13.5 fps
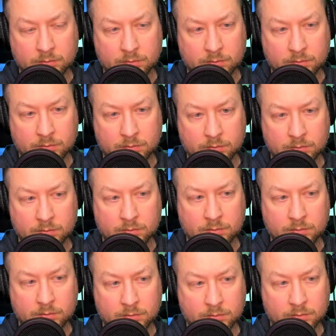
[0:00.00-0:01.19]

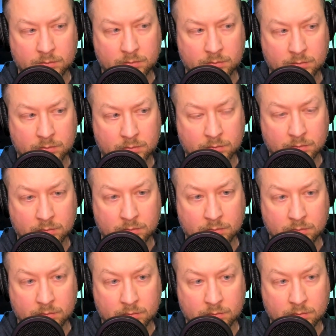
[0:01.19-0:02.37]

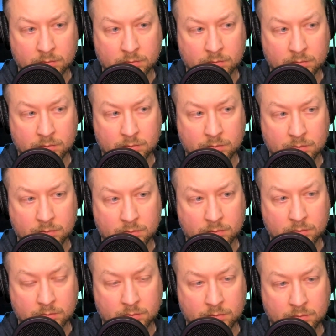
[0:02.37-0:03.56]

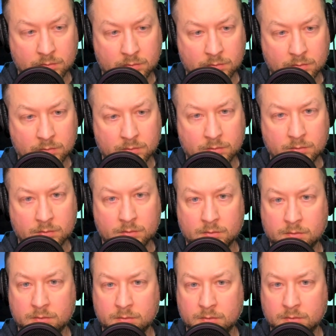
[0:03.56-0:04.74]

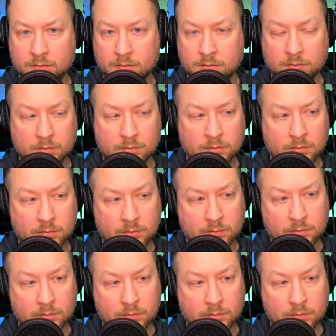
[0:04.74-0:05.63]
[no speech]